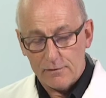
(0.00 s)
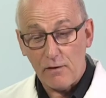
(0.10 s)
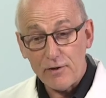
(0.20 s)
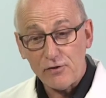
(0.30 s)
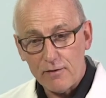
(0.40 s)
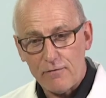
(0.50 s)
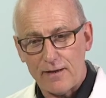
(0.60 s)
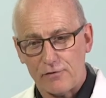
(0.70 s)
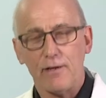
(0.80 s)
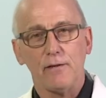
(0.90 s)
Now, I mentioned the
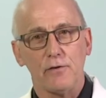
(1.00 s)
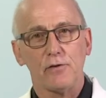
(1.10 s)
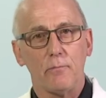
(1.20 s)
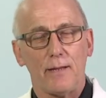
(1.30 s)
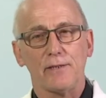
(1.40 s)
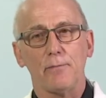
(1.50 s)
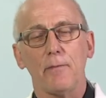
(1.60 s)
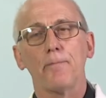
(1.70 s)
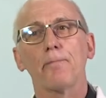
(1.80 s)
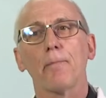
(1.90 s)
factor VIII deficient
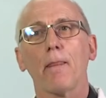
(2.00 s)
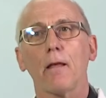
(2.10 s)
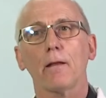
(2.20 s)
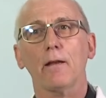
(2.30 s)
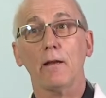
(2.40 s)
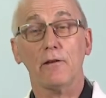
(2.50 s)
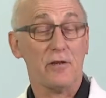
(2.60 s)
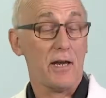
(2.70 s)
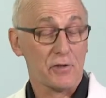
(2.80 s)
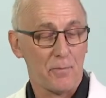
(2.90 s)
plasma. It's
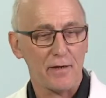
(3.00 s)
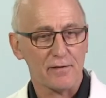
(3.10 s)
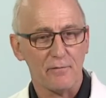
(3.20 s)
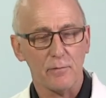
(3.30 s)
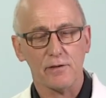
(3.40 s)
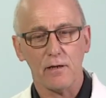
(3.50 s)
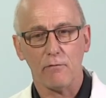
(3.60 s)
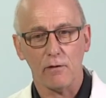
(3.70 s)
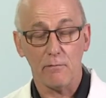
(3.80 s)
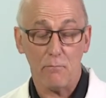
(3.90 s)
an expensive
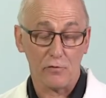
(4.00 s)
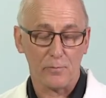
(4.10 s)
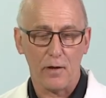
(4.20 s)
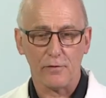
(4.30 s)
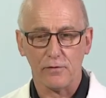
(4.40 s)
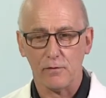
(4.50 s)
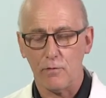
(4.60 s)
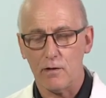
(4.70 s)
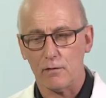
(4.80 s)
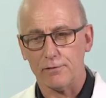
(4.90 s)
material in most parts of the
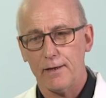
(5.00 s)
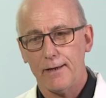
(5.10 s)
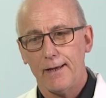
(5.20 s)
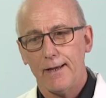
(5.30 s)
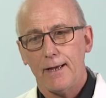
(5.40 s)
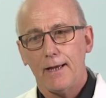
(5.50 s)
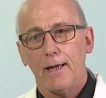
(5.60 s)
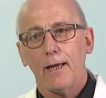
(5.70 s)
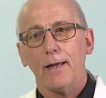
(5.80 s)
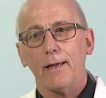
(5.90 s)
world.
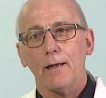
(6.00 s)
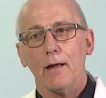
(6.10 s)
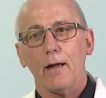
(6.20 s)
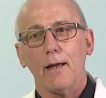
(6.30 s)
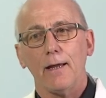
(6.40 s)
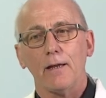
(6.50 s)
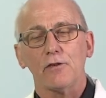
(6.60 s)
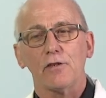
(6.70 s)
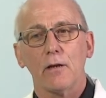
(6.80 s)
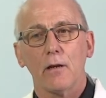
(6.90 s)

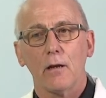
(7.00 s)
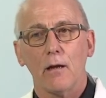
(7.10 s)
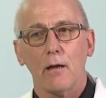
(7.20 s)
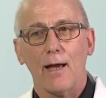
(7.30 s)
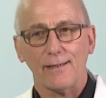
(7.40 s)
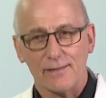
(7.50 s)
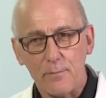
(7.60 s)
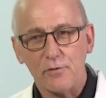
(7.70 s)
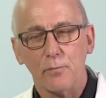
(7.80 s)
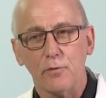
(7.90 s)
It's
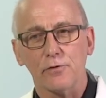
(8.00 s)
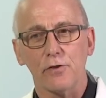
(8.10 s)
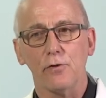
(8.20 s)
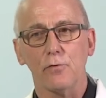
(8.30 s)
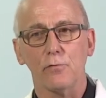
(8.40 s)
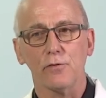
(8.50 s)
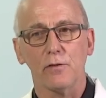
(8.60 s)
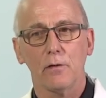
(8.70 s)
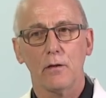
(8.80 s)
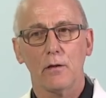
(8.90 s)
acceptable to use